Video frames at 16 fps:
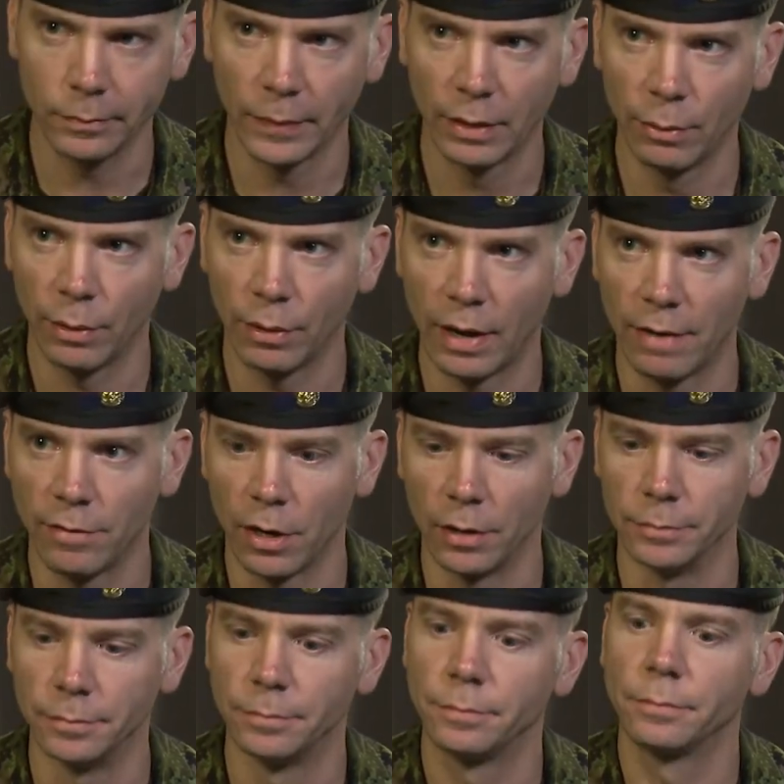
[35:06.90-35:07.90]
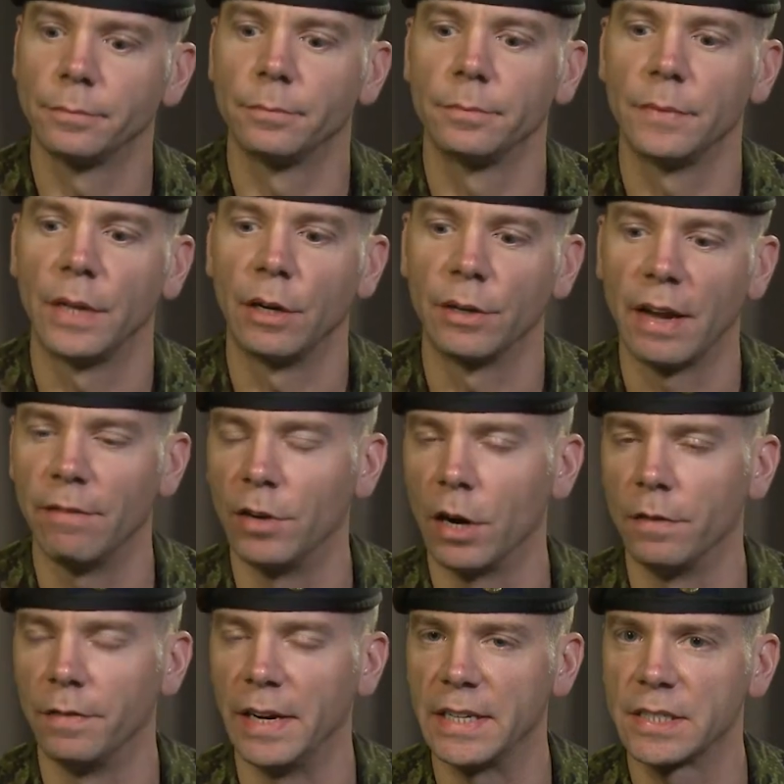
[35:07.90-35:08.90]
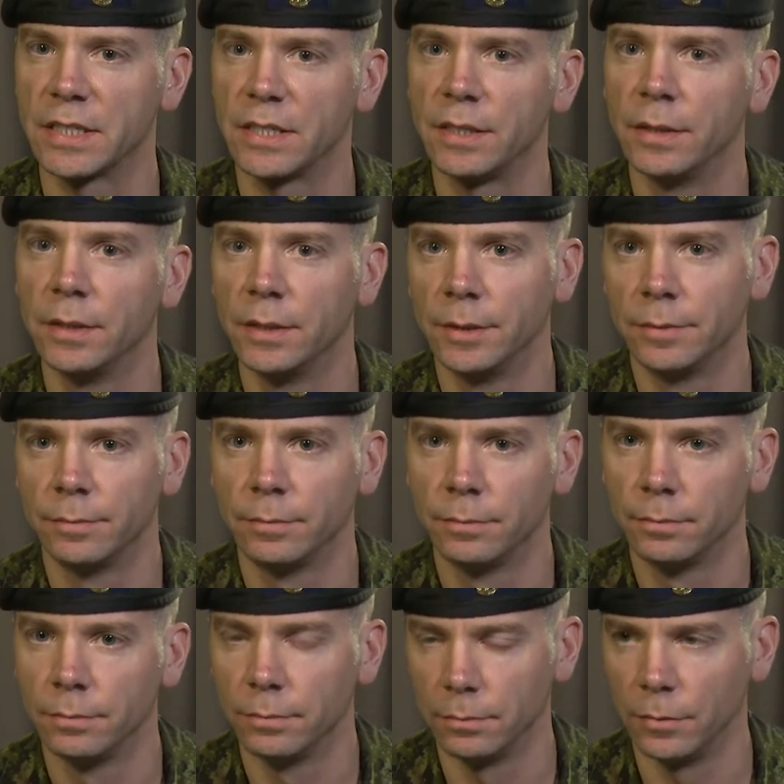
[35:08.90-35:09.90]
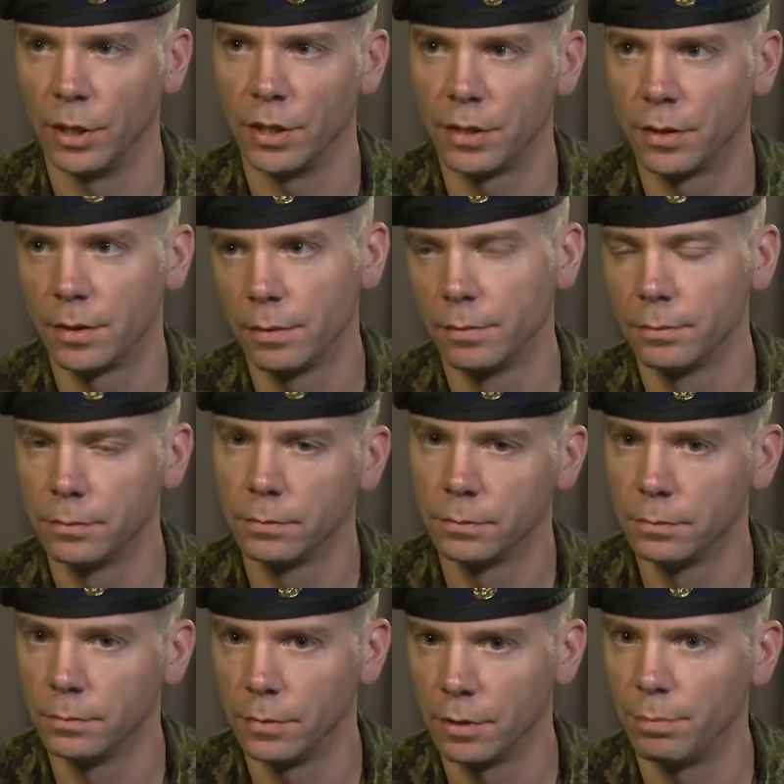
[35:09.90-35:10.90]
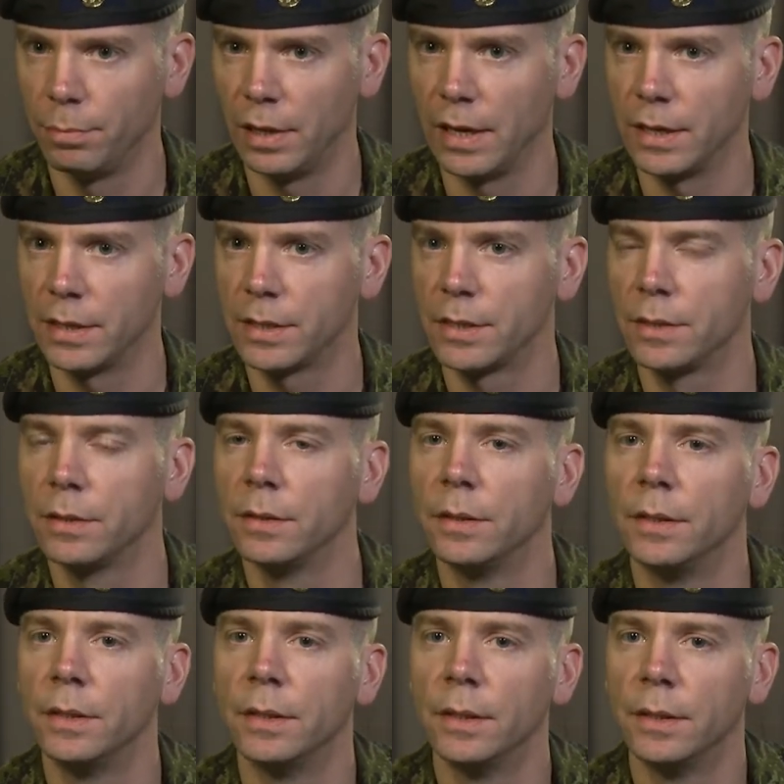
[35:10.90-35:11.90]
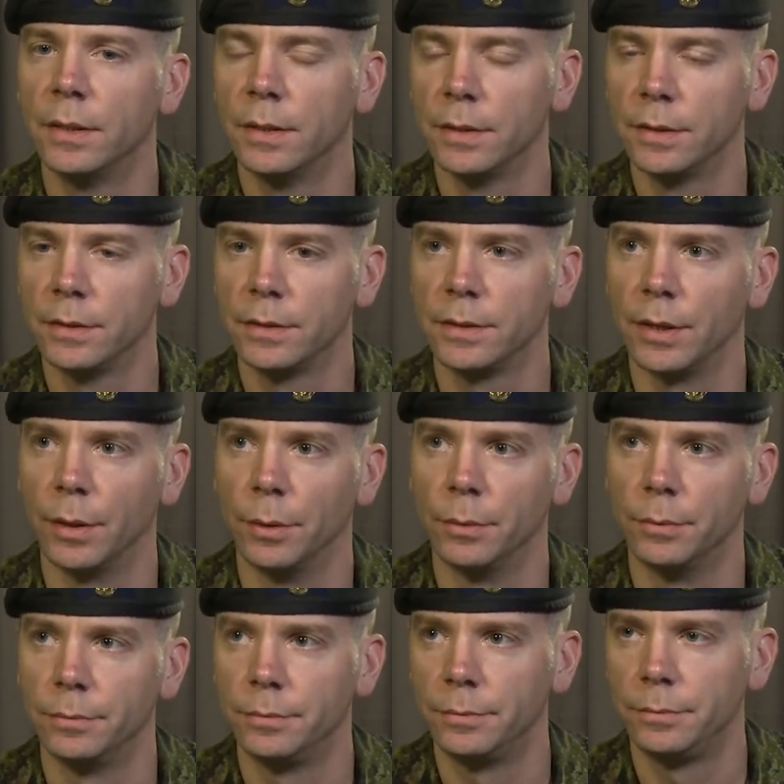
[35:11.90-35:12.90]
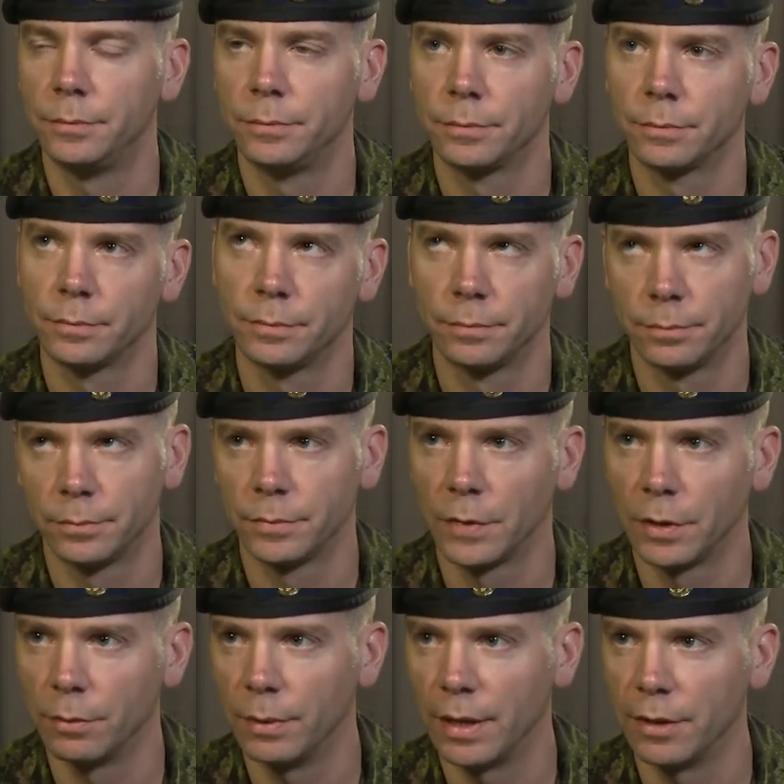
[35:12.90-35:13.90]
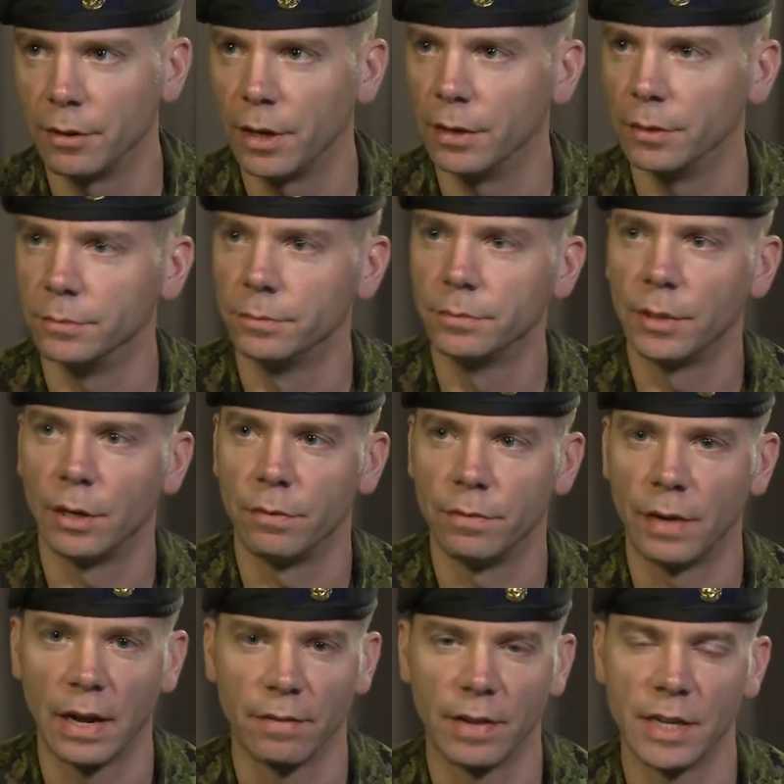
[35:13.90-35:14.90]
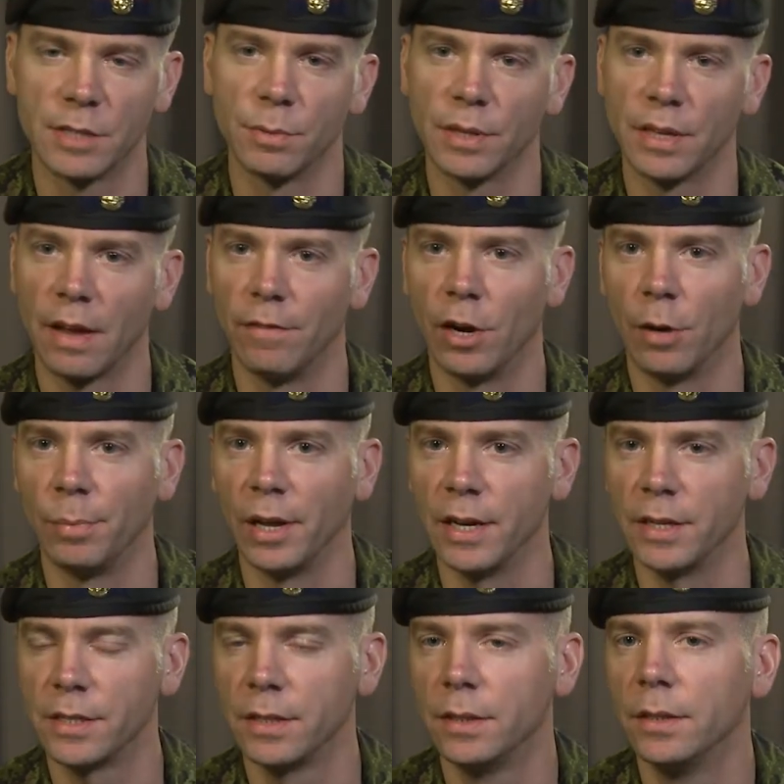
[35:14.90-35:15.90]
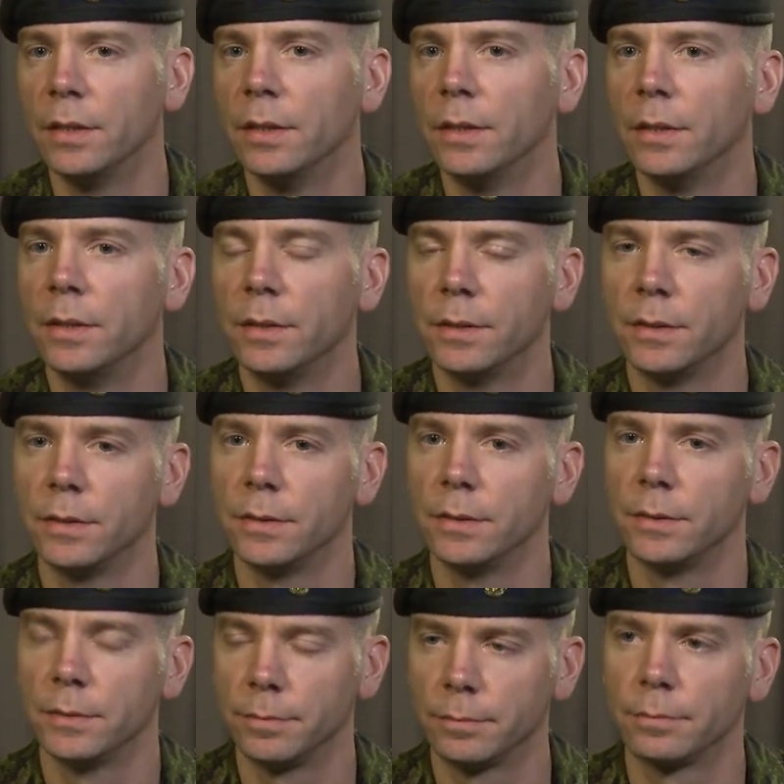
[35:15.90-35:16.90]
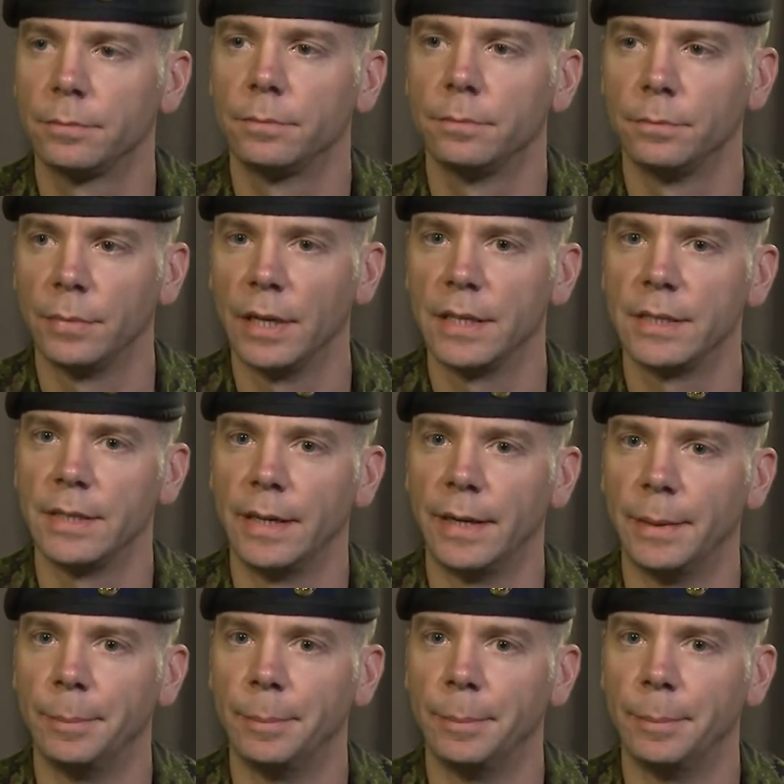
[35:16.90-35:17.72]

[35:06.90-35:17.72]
we would have our Kevlar vests with plates, so or rather our frag vests with Kevlar plates. But